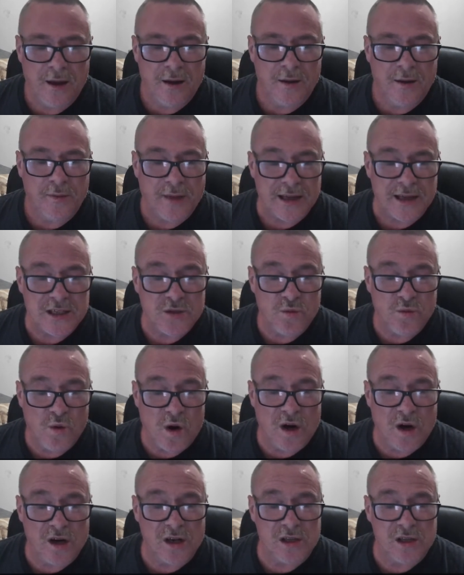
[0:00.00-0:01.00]
That's
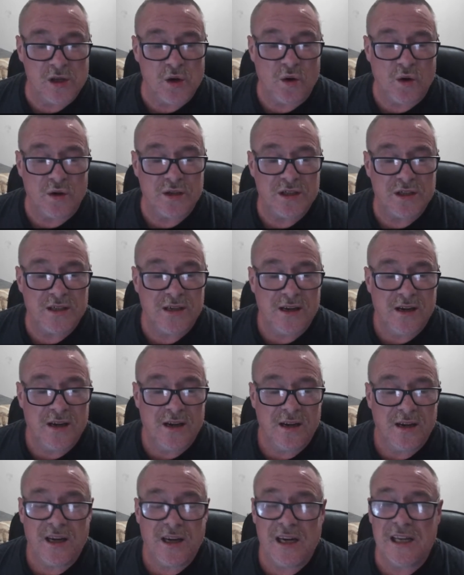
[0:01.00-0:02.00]
why I launched
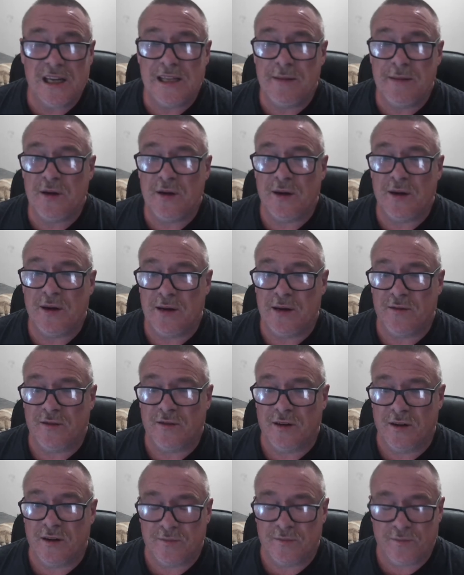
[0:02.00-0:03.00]

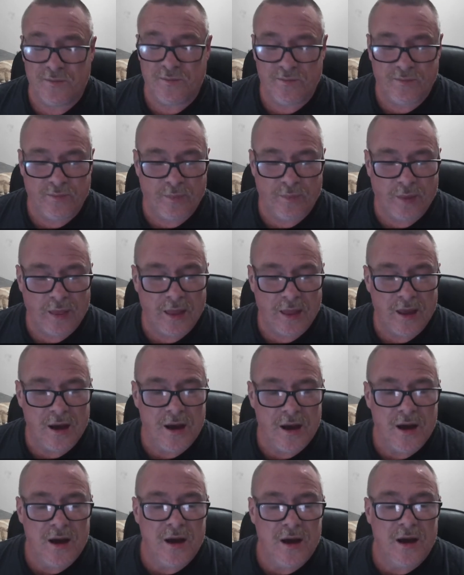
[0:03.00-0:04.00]
killhim.info.
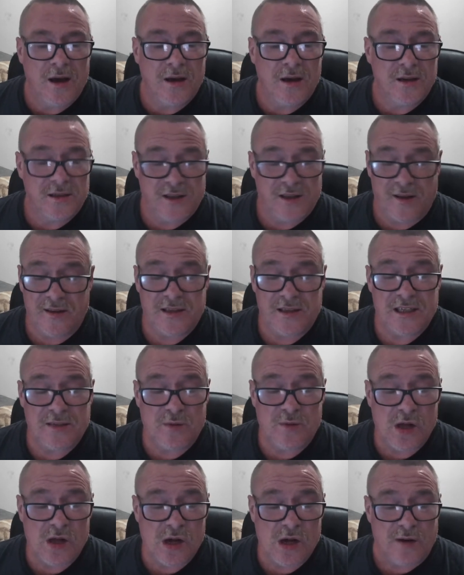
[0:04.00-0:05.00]
So this is
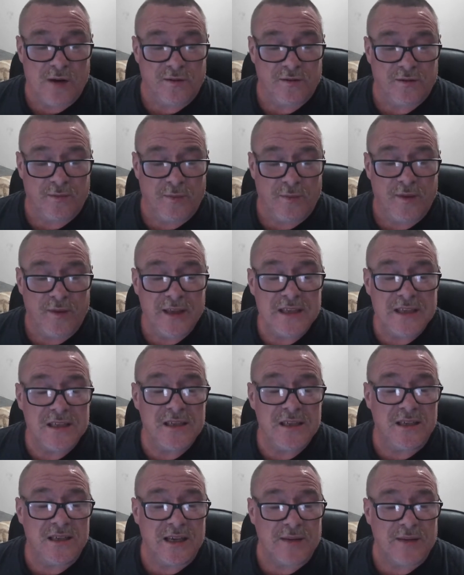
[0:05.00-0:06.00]
my life. This
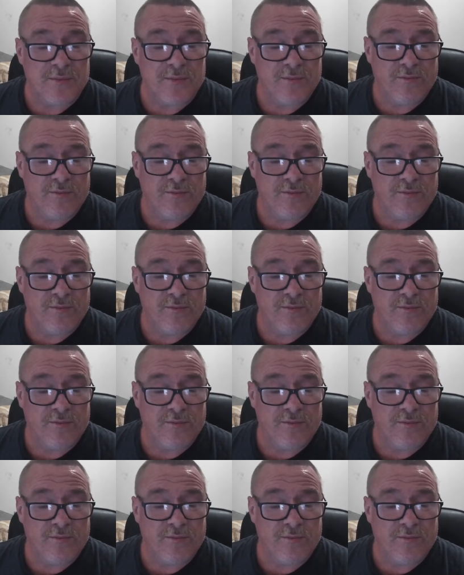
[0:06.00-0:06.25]
is it.